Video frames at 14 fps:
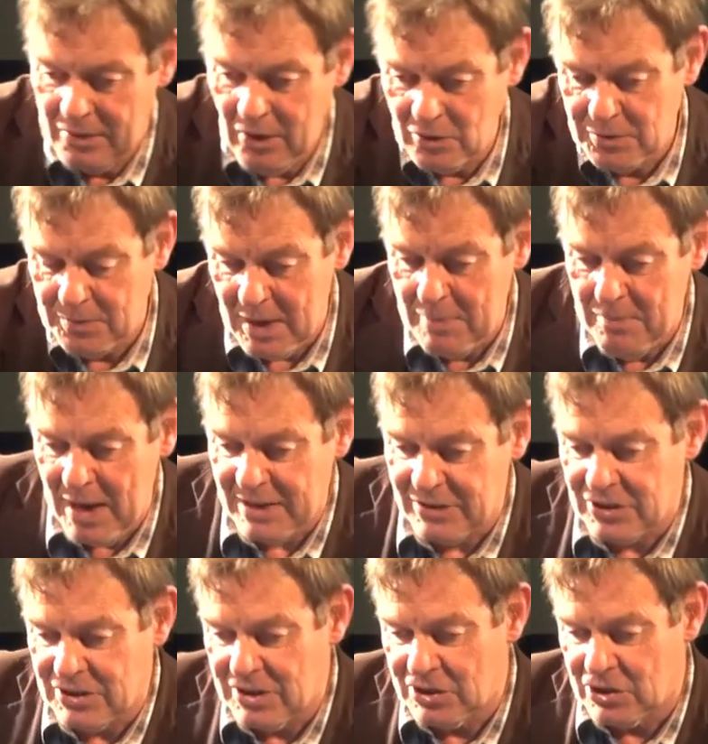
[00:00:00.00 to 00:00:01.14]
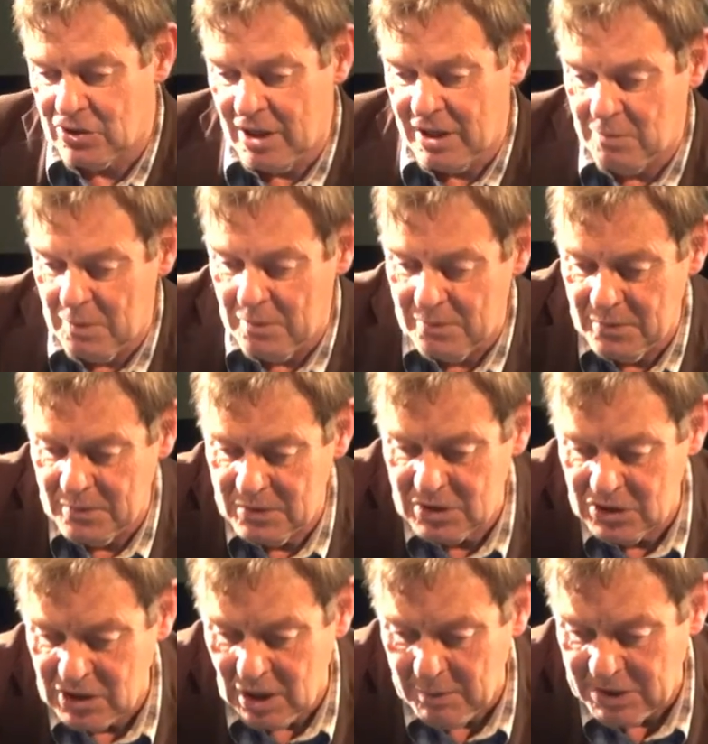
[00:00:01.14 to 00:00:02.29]
those imbalances in trade were,
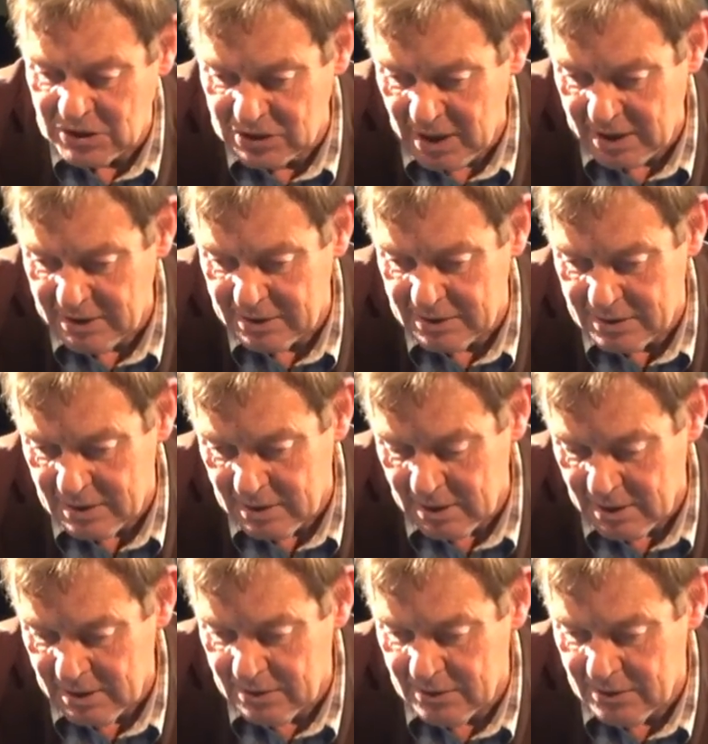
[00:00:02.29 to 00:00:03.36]
to some extent, uh,